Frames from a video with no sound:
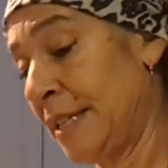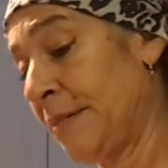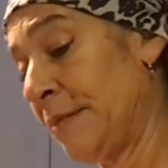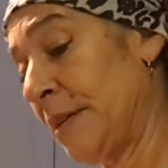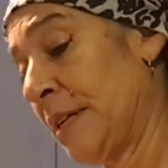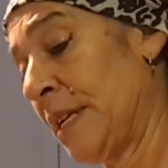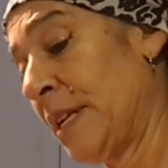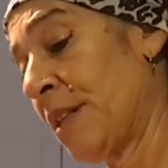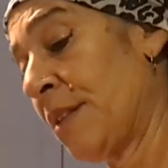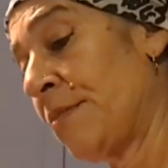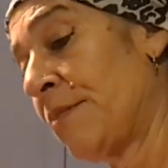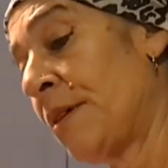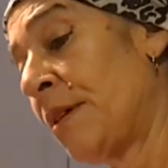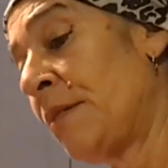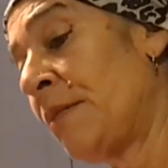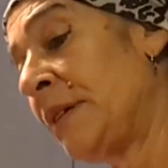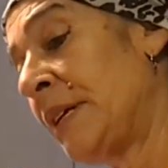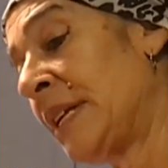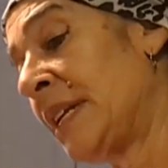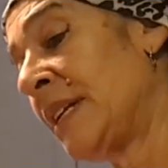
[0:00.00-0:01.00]
We're going to
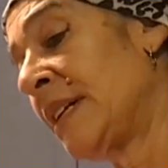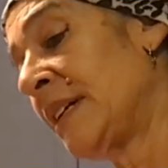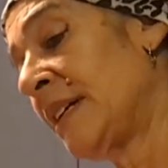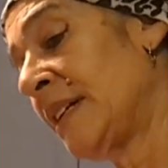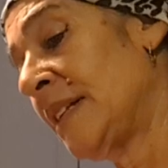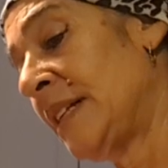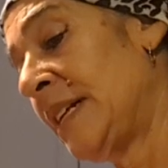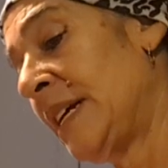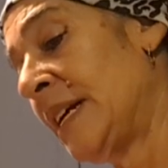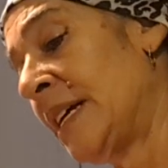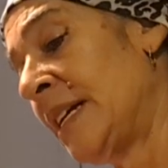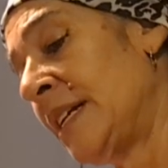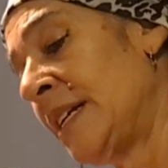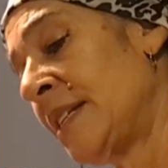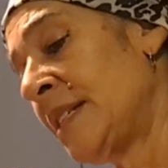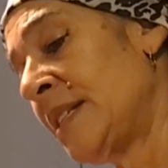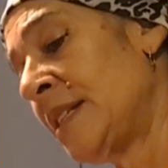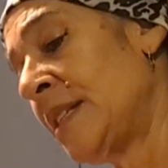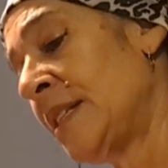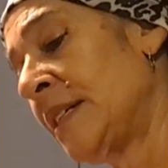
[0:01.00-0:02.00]
throw in the
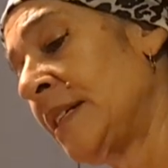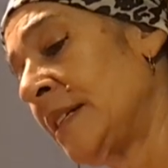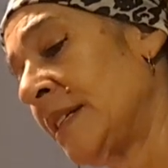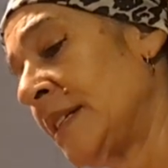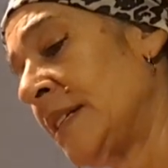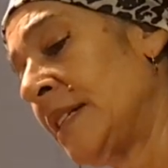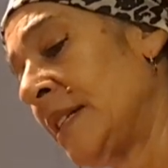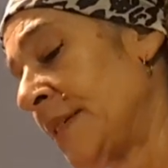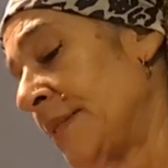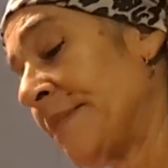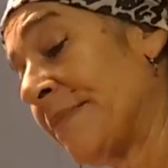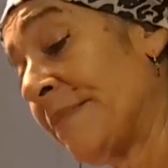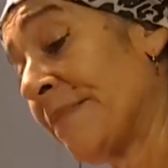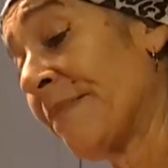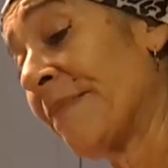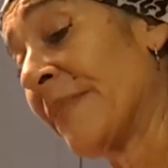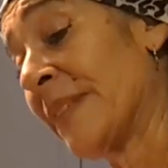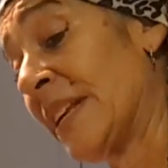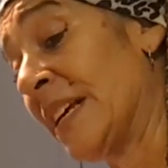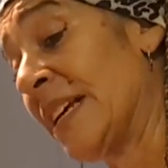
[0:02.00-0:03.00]
onions and the
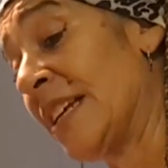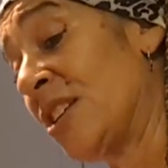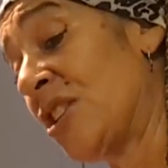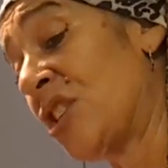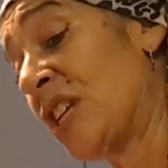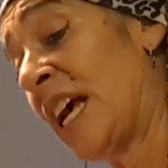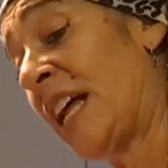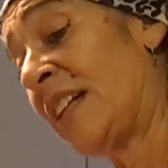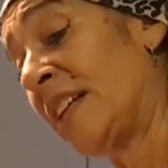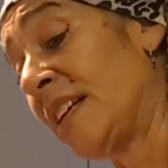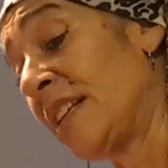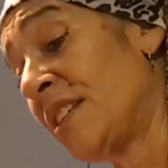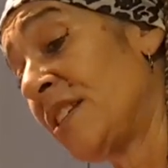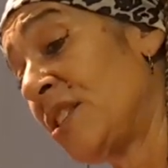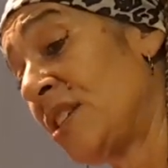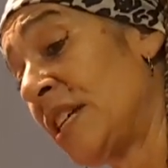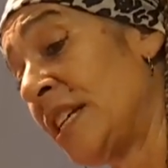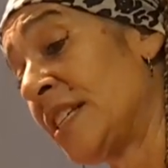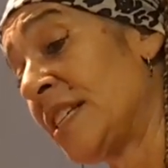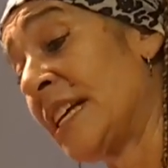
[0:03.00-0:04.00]

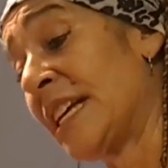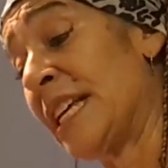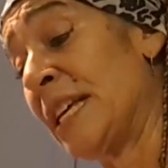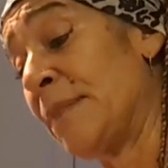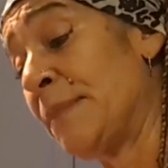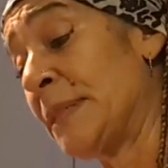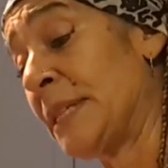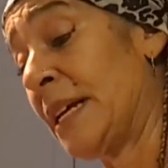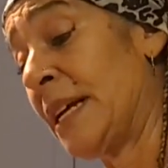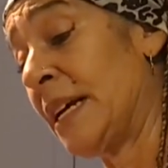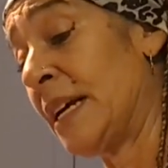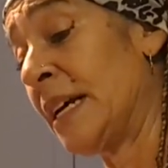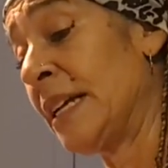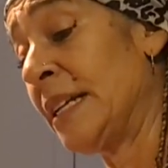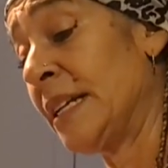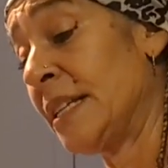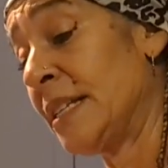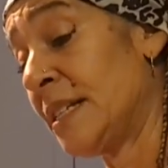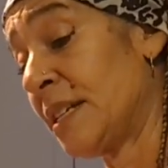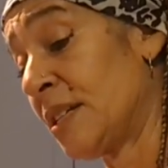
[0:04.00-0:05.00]
shallots. Geez, I keep saying
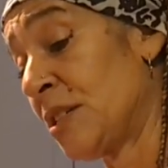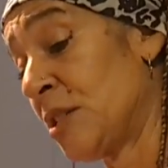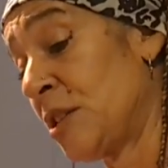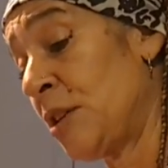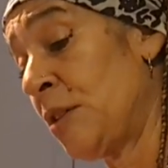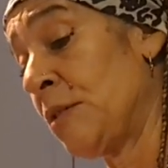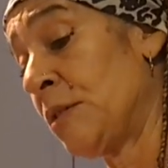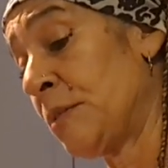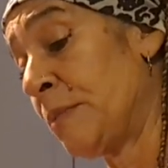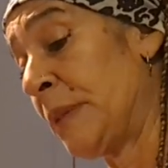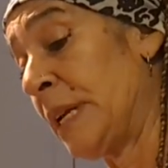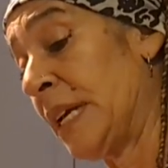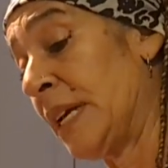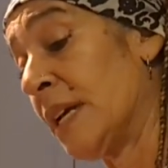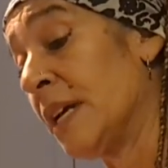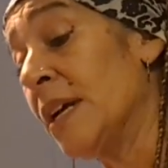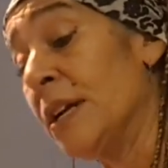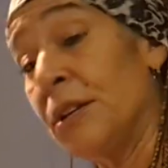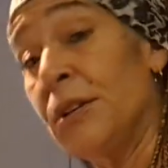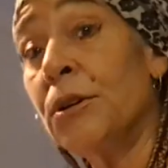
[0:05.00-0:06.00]
onions, excuse me.
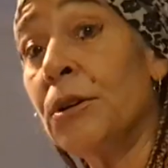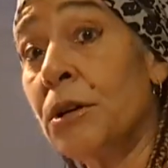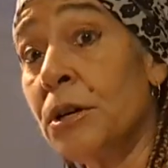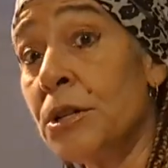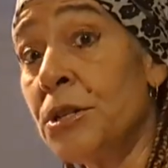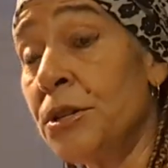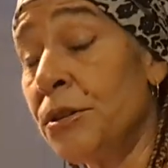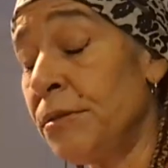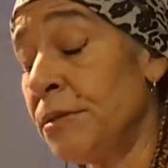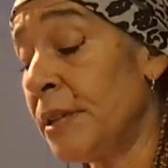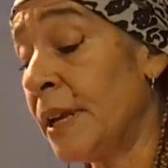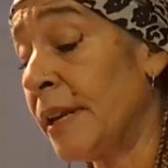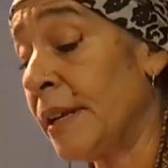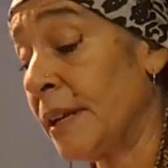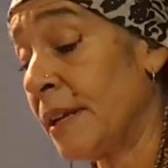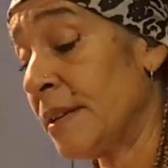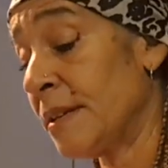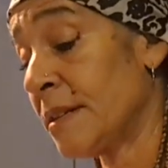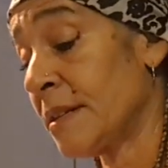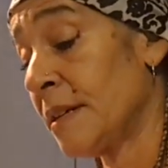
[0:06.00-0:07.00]
You could use
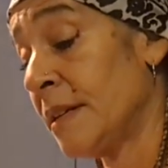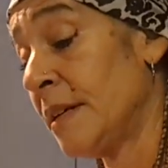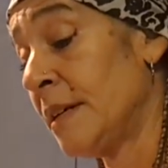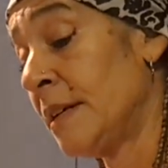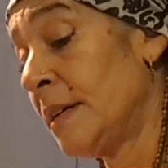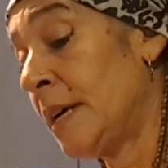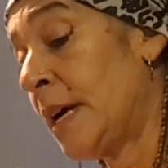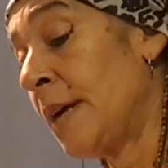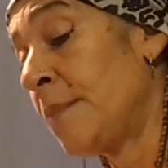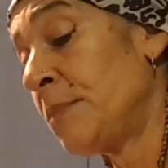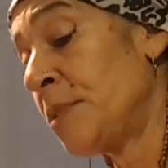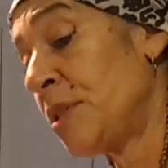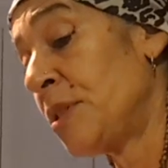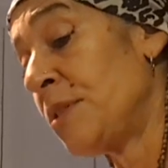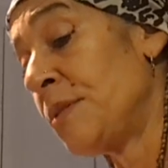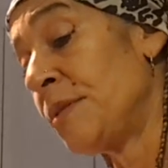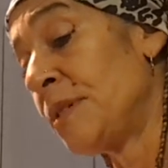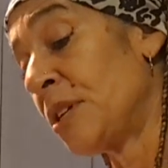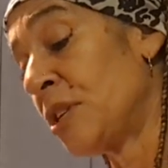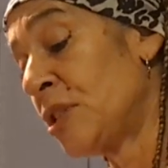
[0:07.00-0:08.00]
onions. I'm
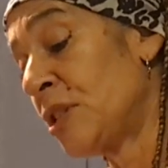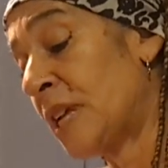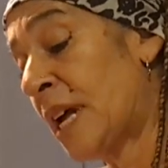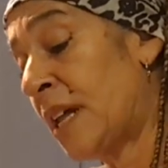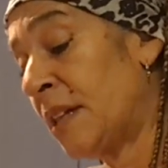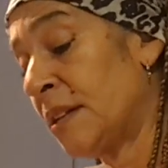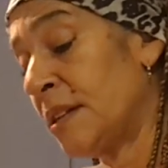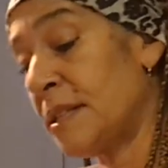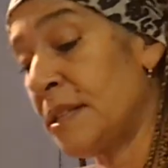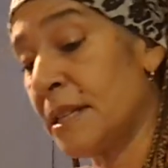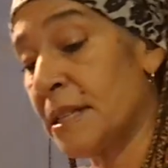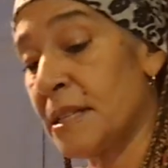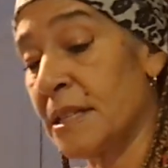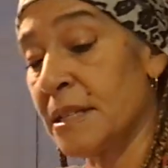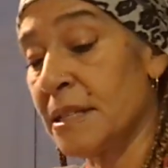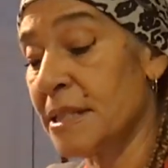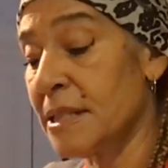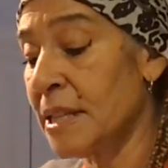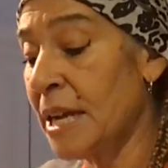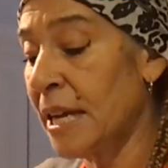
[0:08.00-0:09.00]
just using shallots as a
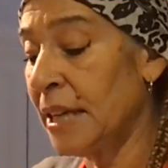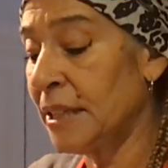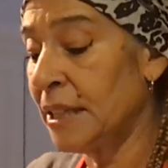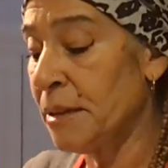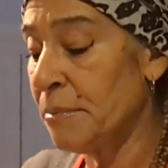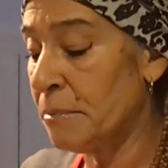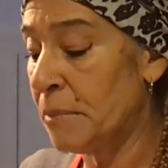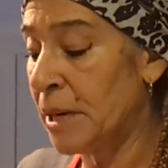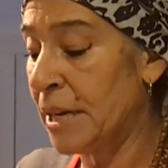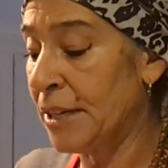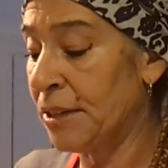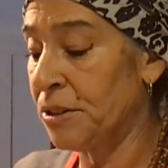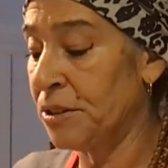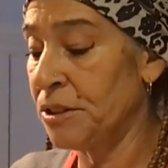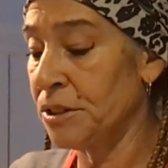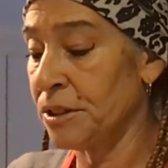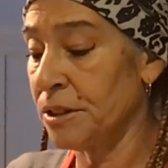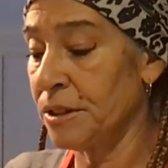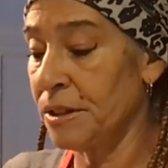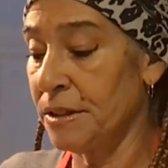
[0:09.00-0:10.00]
slightly
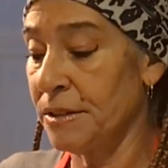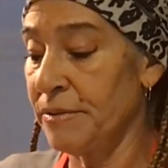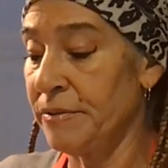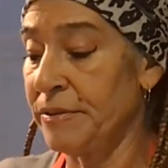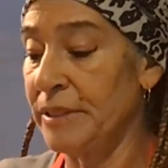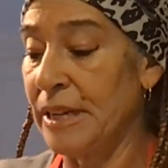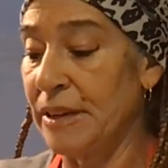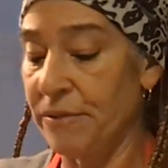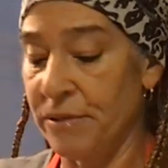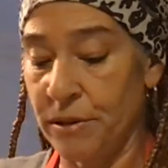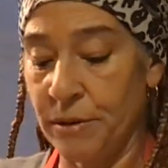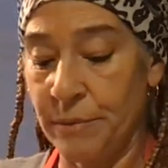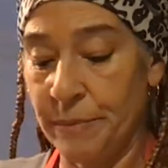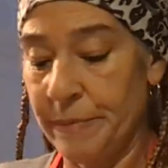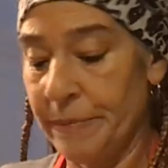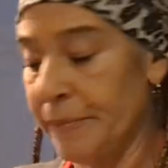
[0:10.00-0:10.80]
milder flavor.